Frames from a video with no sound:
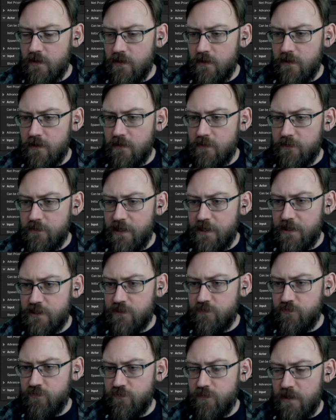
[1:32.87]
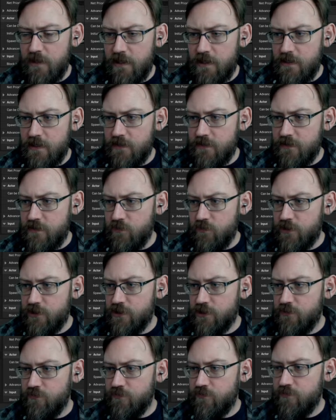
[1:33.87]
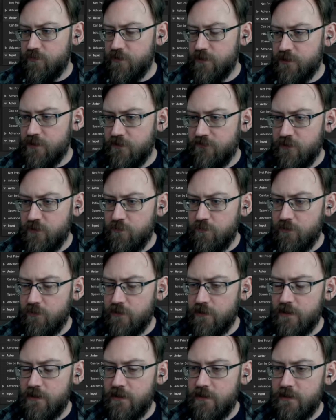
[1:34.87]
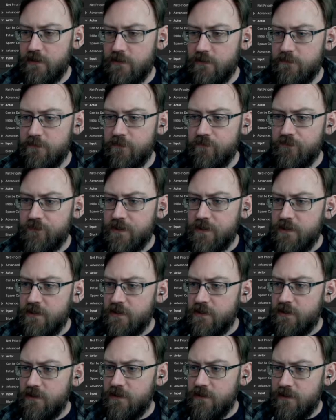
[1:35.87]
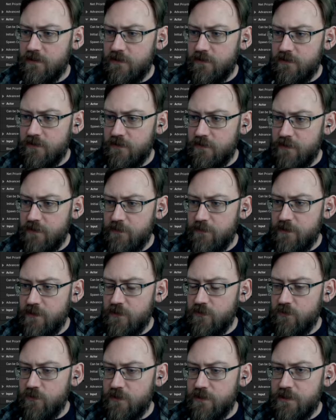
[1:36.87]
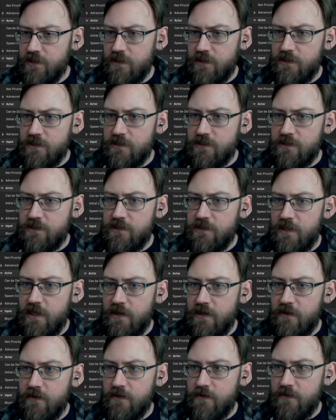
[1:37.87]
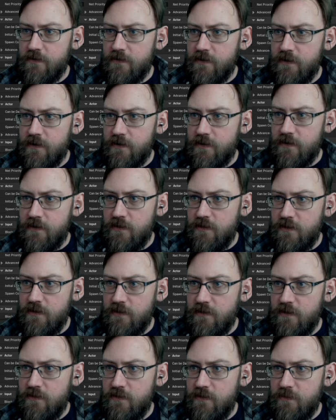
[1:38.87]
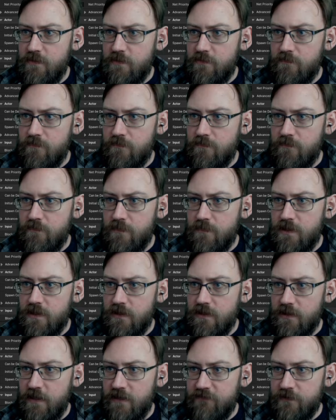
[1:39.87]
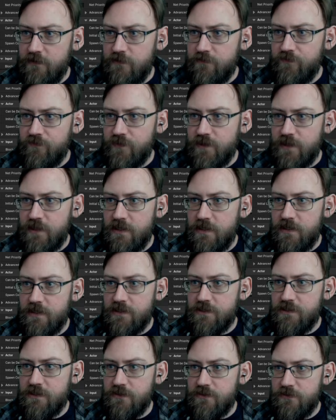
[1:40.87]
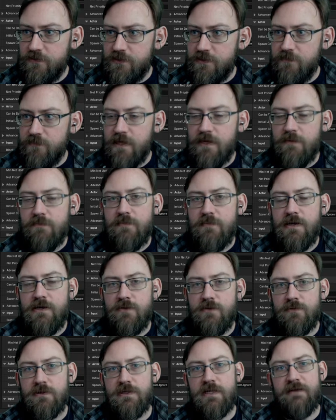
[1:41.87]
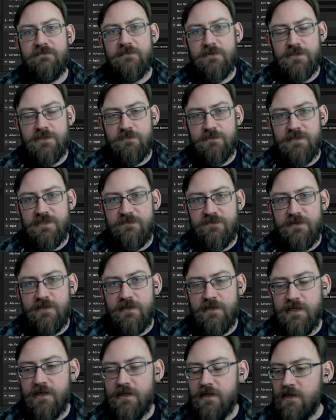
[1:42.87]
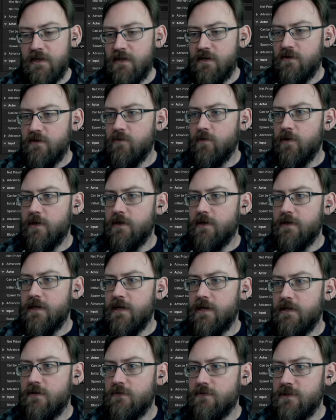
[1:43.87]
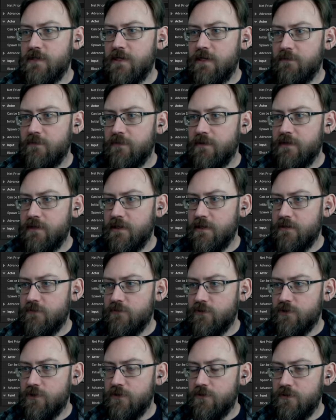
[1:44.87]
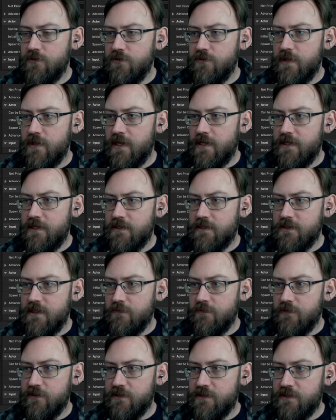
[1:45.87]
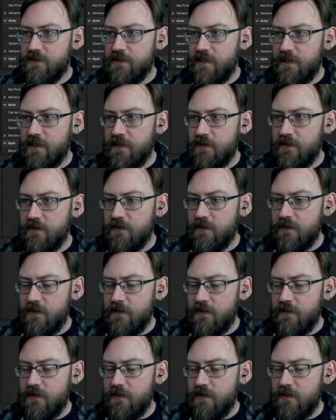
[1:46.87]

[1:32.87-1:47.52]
Um, and it's uh, the widgets are put to the viewport. Um, uh, the main menu one is there in the the level. Uh, so there's a main menu level specifically where that goes up, and I will show you that example in a second.